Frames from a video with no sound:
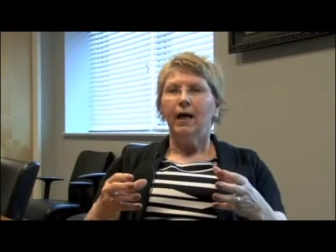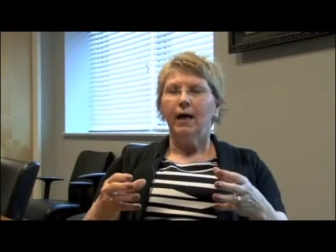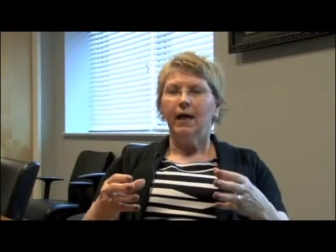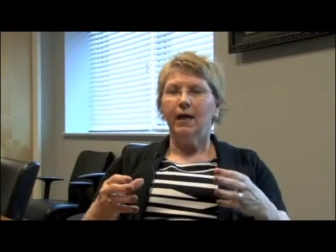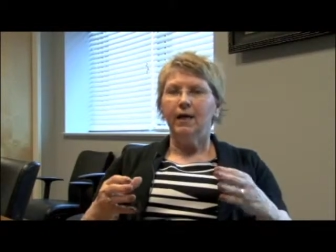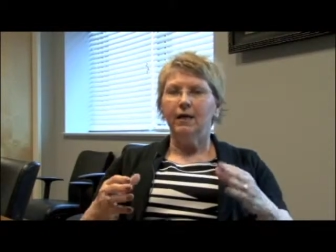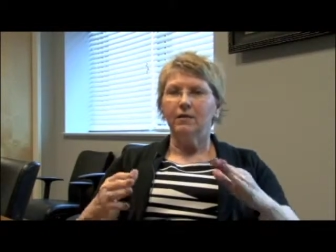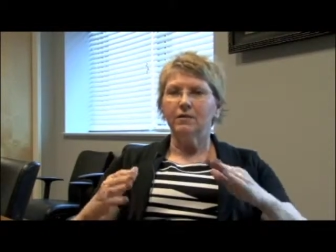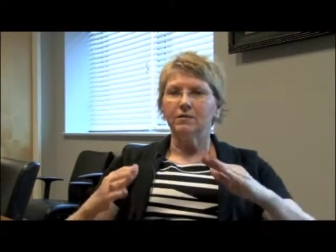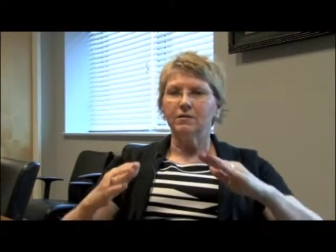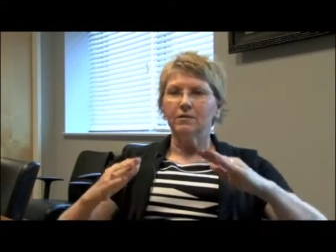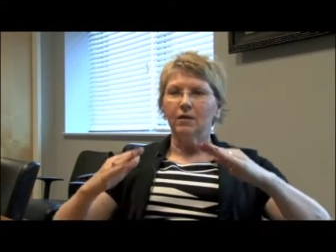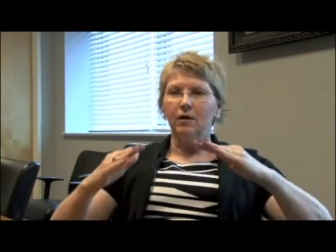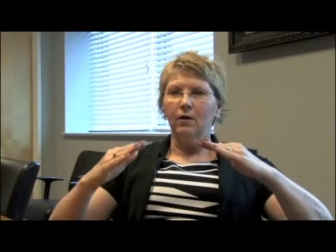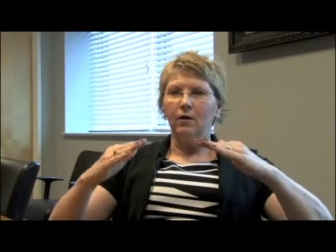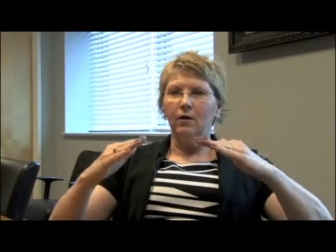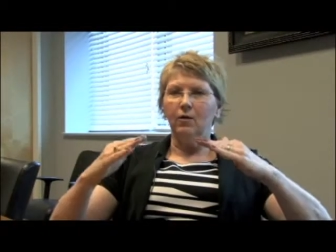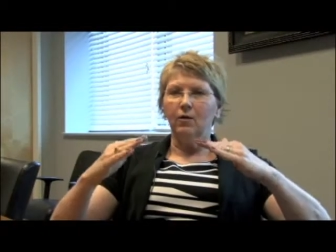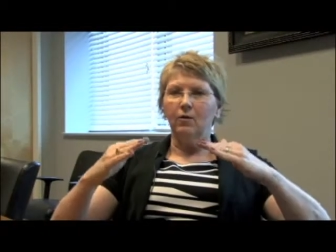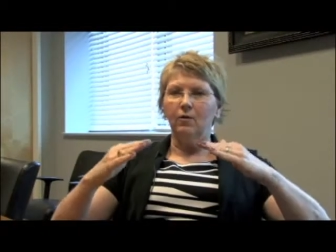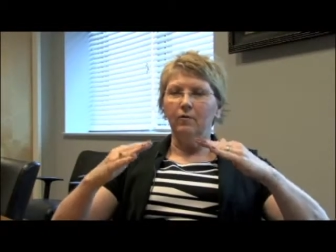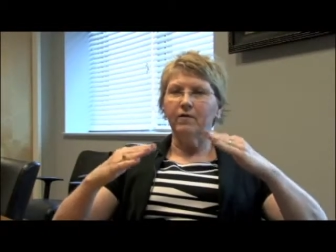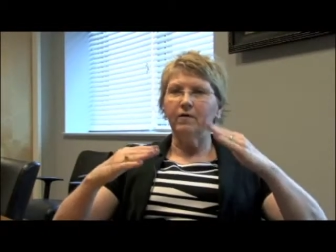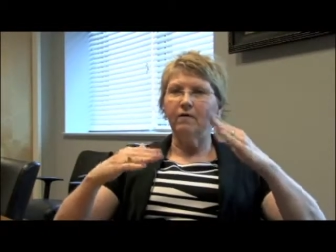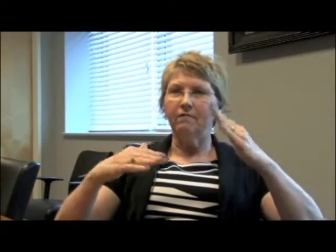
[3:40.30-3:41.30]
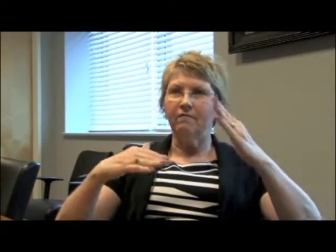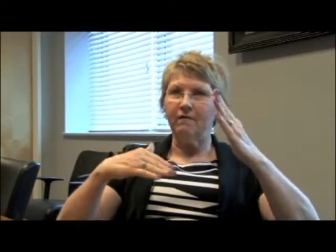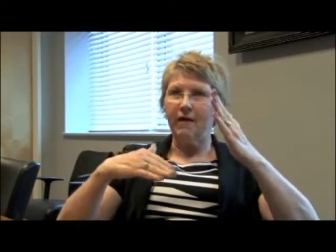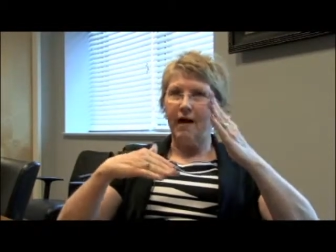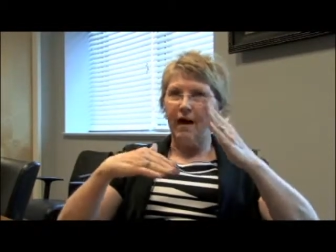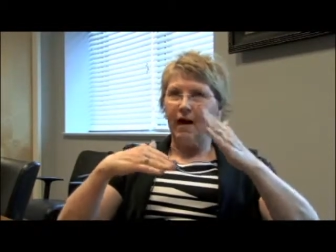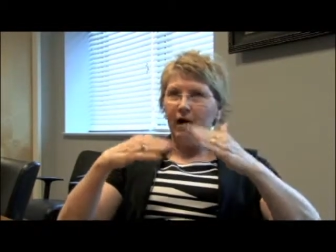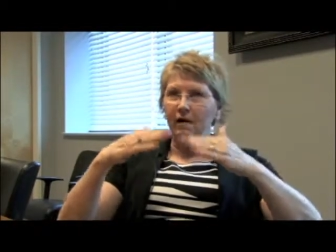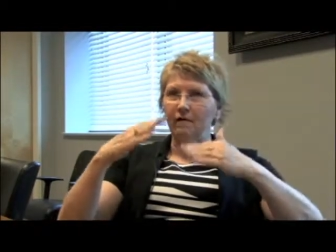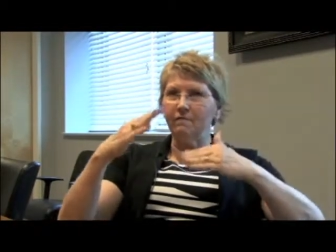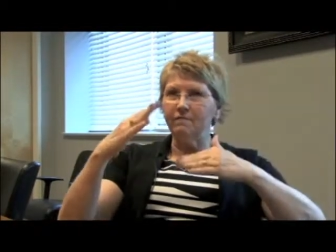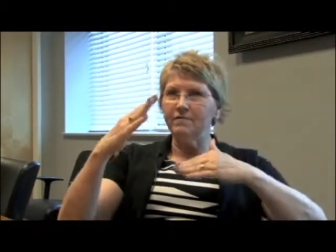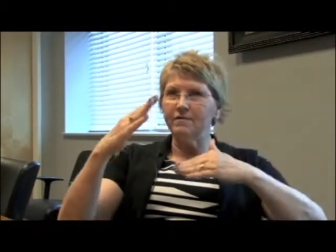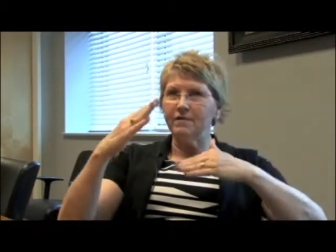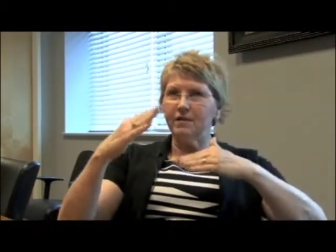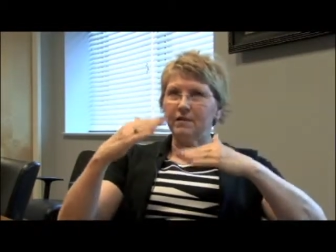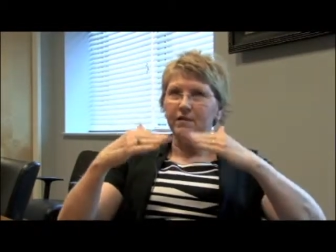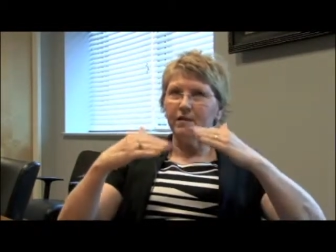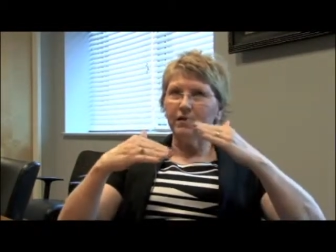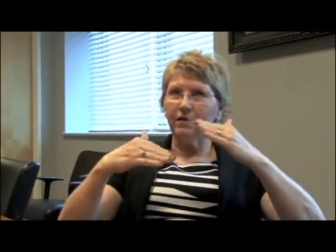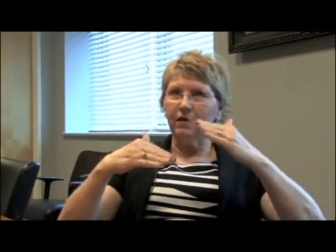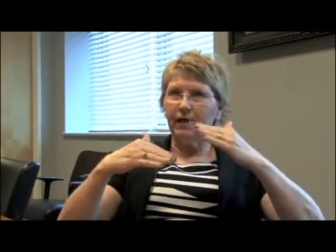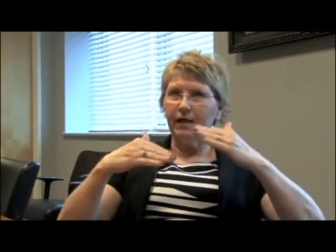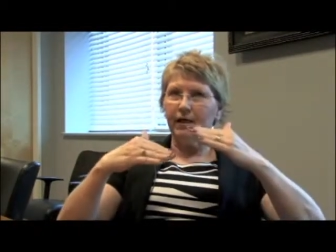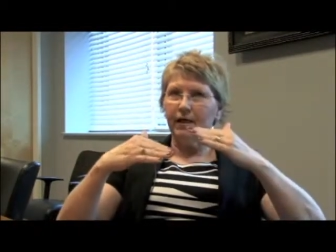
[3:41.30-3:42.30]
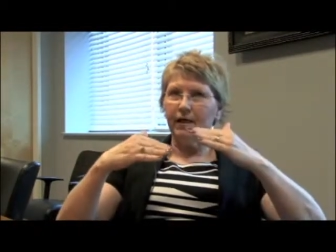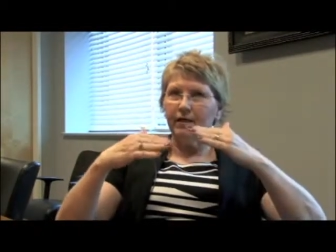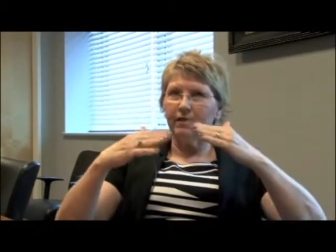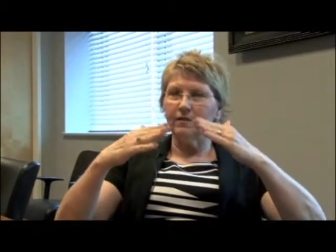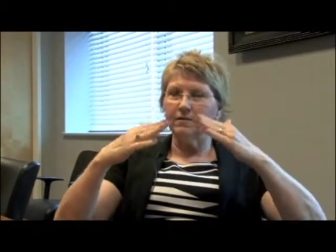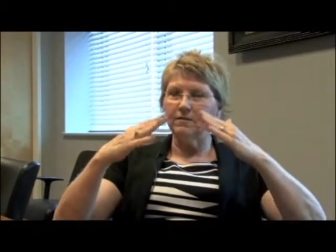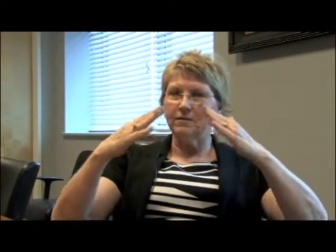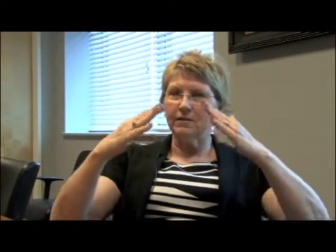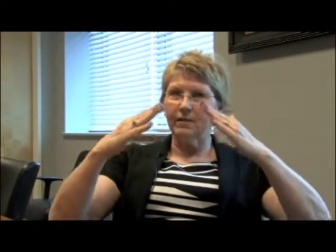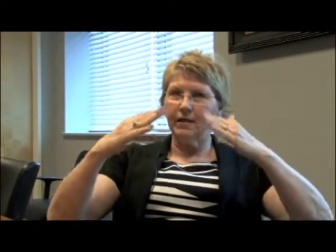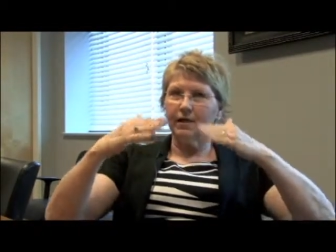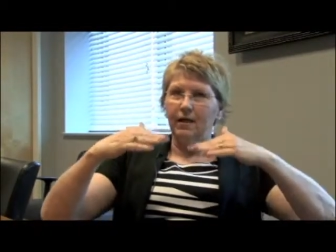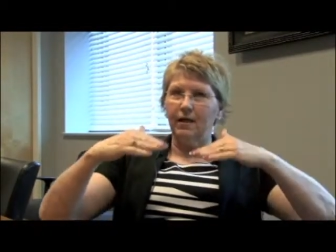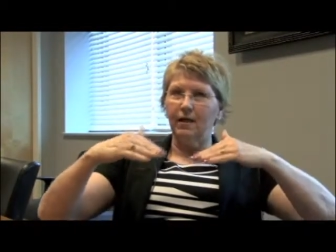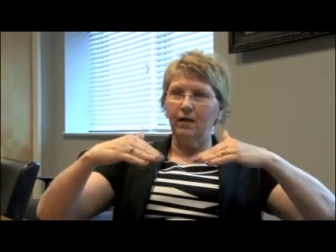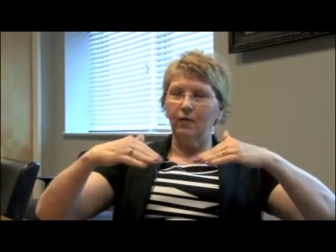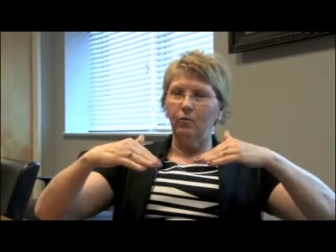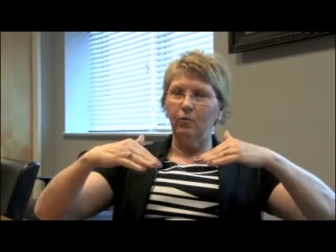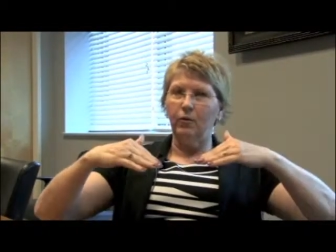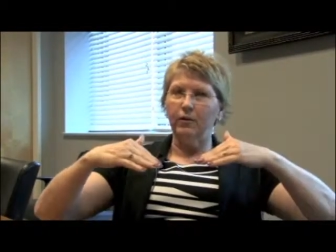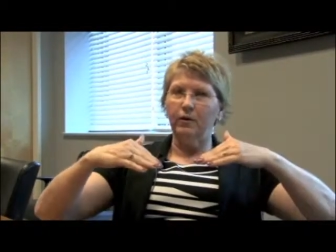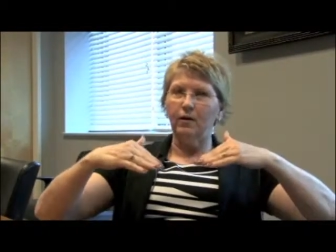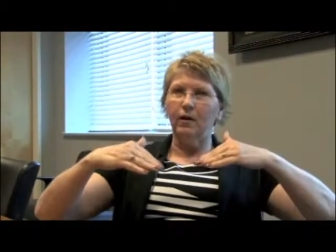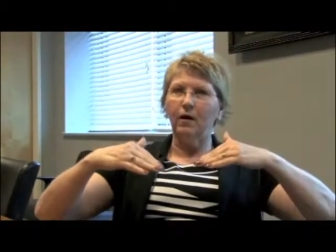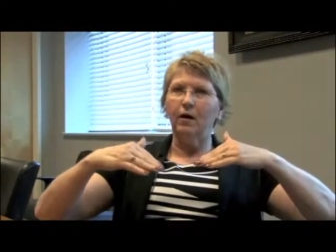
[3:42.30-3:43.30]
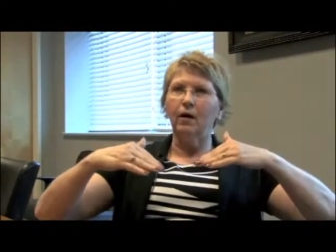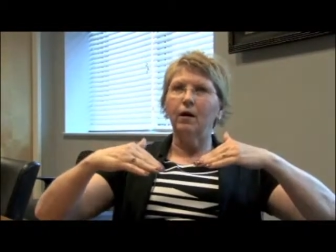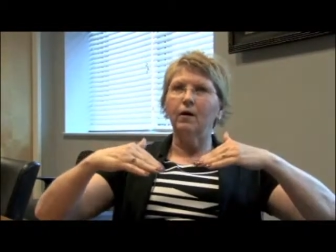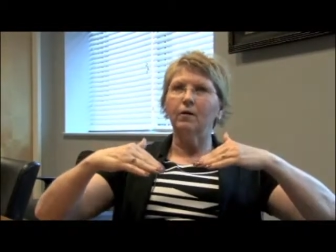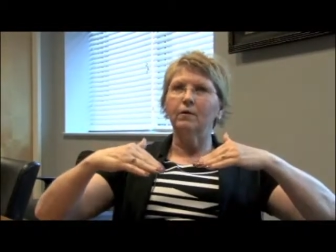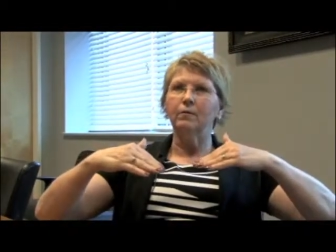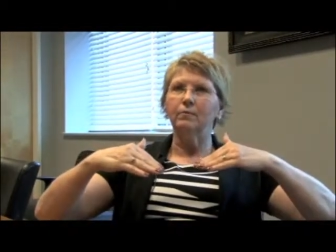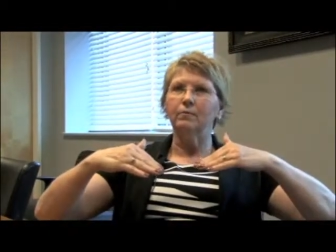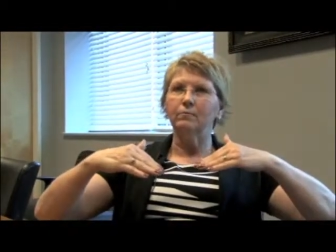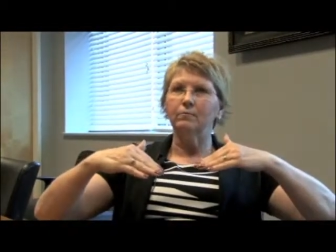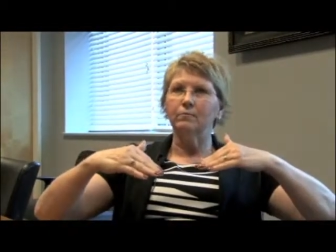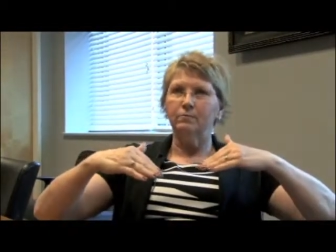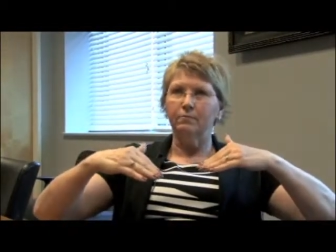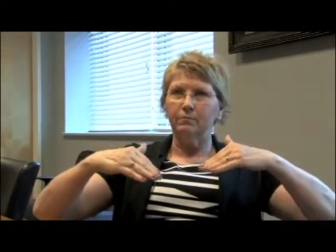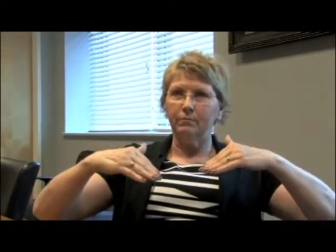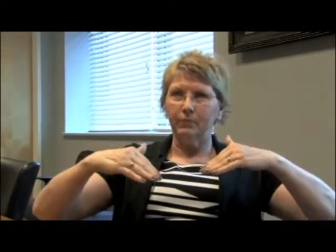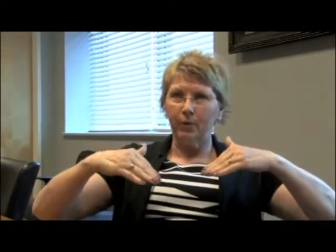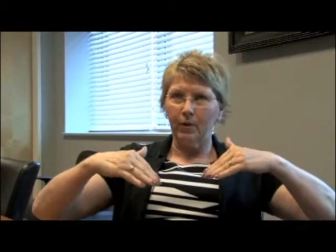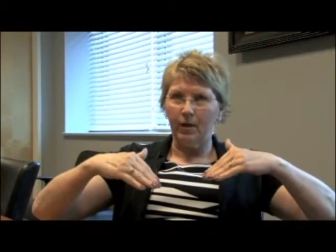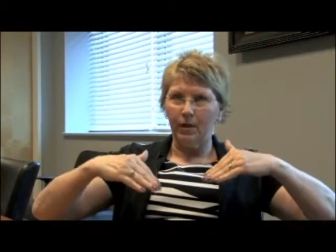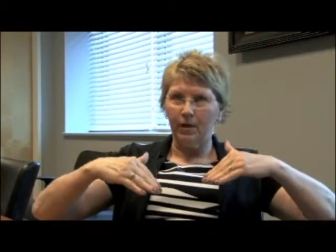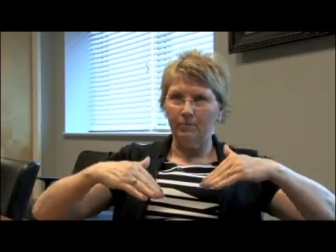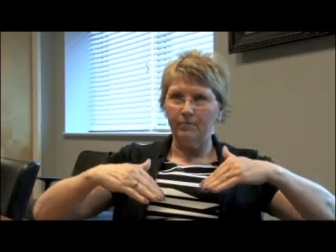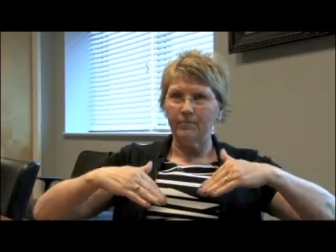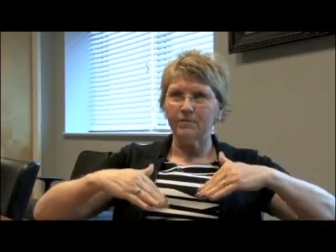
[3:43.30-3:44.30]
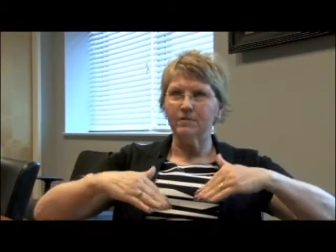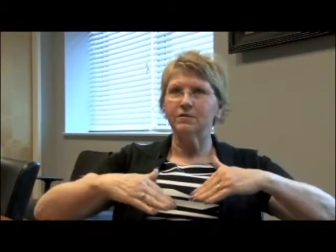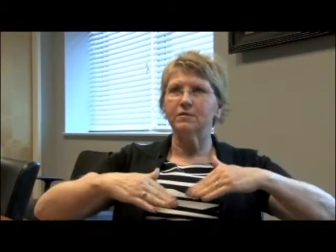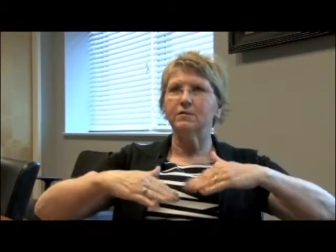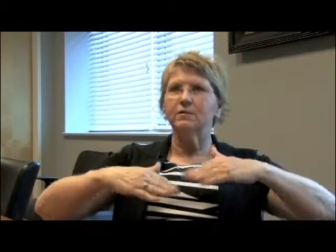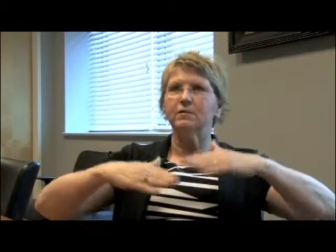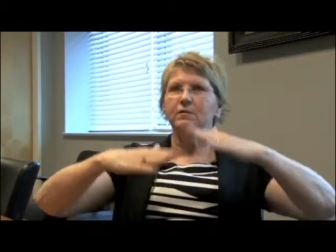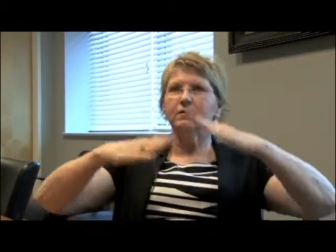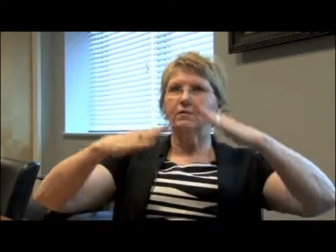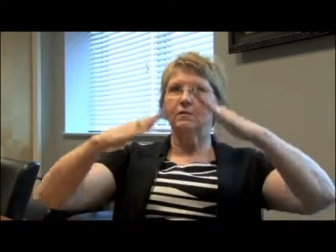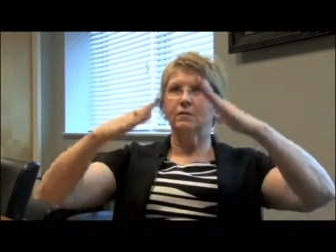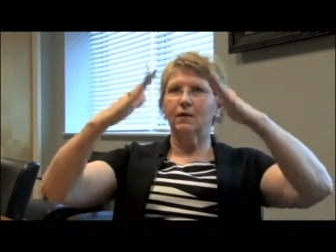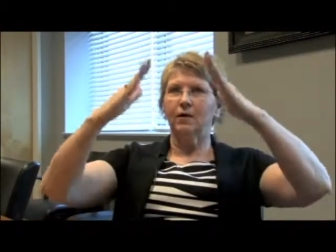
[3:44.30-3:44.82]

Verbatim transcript: And so the valves in the legs now, when the heart pumps,